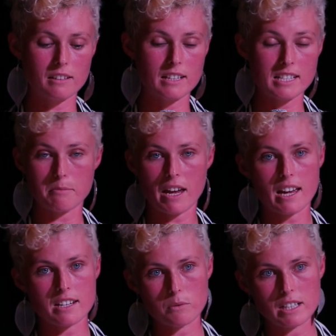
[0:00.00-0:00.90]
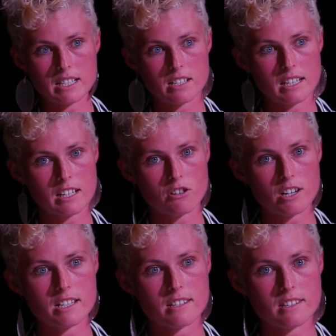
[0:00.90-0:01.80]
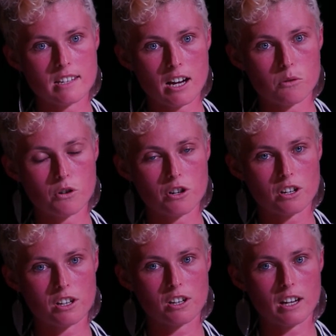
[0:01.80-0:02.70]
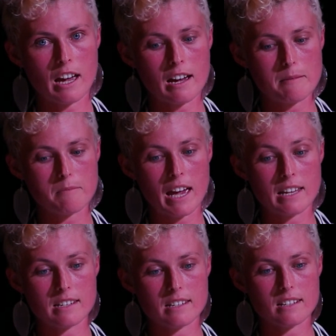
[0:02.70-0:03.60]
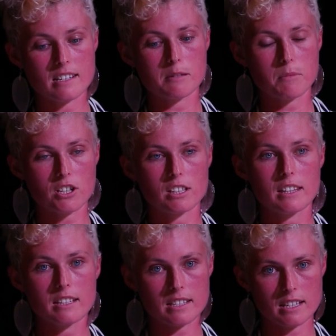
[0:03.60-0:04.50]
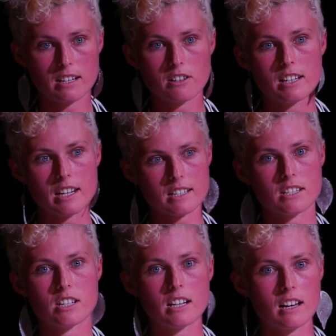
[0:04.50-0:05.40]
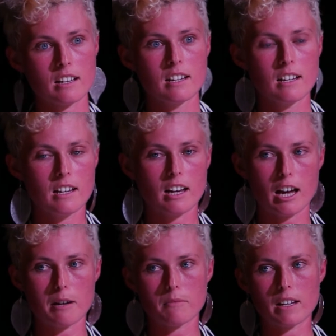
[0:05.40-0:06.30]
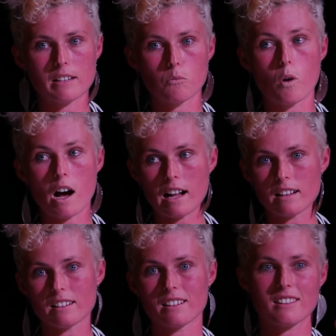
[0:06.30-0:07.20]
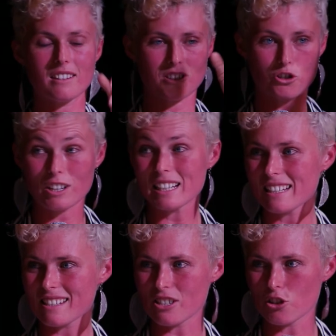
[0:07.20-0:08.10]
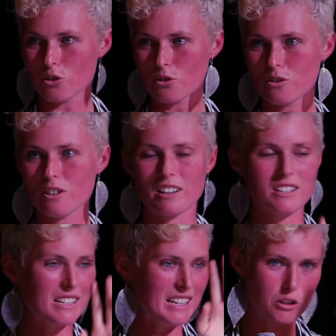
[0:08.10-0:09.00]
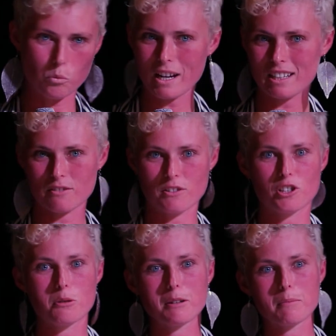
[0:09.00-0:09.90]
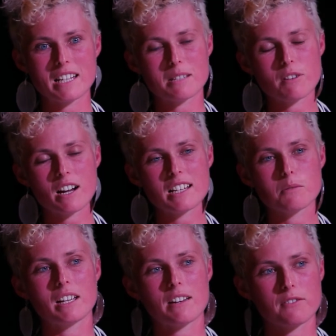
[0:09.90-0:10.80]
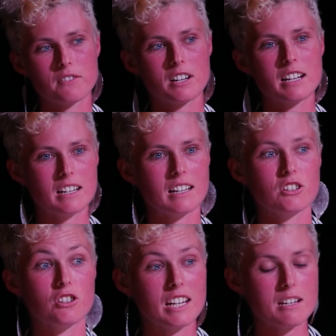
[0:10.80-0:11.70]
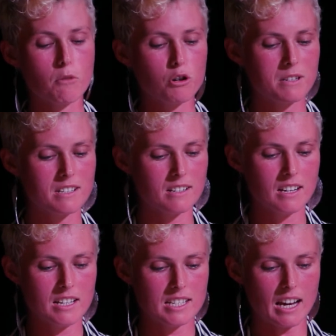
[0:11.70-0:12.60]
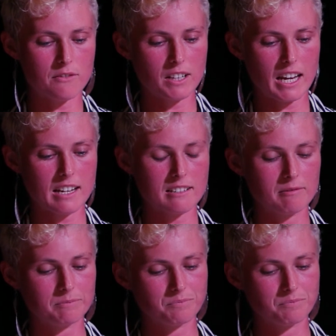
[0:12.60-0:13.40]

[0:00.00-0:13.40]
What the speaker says: expand, we need to increase our work, and especially this year and next year. While the treaty is new, in the wake of the Nobel Peace Prize, we have a very unique moment to advocate.